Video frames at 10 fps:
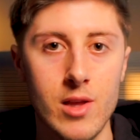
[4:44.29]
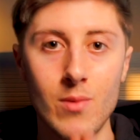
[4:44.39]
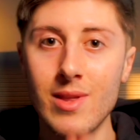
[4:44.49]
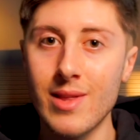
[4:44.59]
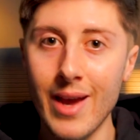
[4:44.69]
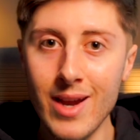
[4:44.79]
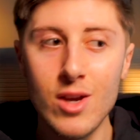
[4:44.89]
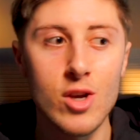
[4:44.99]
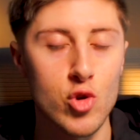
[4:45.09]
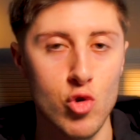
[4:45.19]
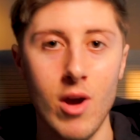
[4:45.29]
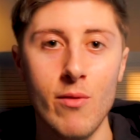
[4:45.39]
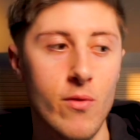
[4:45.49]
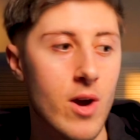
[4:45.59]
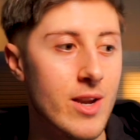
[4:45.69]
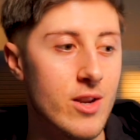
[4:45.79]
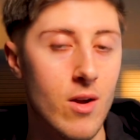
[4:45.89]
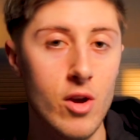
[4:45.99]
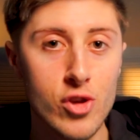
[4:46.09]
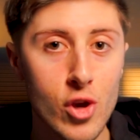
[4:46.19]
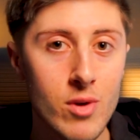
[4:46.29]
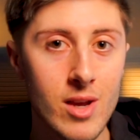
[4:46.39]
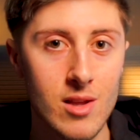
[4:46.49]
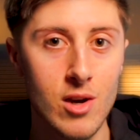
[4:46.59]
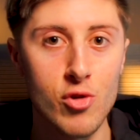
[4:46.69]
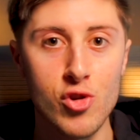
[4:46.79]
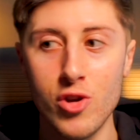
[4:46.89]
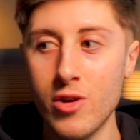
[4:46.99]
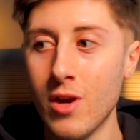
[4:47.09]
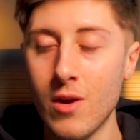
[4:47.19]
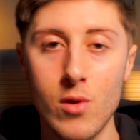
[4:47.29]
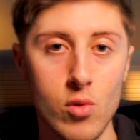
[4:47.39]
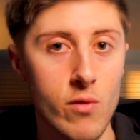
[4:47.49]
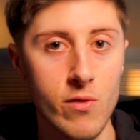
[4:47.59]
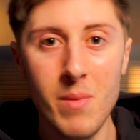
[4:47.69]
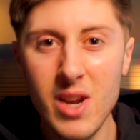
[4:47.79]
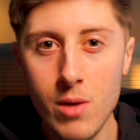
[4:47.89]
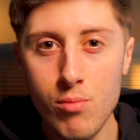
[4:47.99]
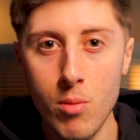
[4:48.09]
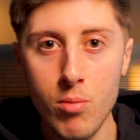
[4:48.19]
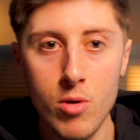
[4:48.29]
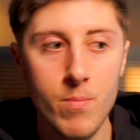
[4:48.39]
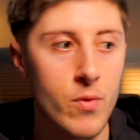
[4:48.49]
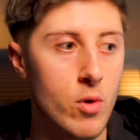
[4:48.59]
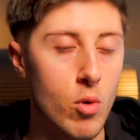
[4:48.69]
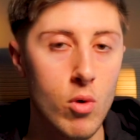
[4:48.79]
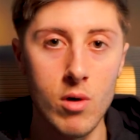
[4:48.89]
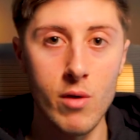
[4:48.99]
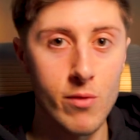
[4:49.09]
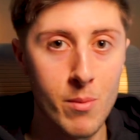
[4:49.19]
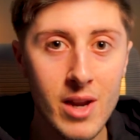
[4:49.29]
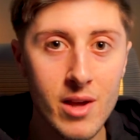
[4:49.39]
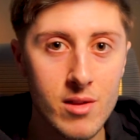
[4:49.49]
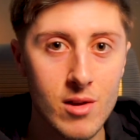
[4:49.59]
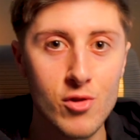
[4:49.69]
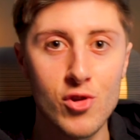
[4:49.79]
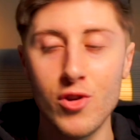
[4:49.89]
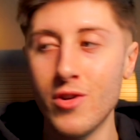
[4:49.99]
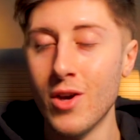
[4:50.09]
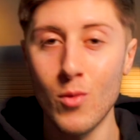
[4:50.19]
So instead, try and find a unique solution to a familiar problem or a familiar solution,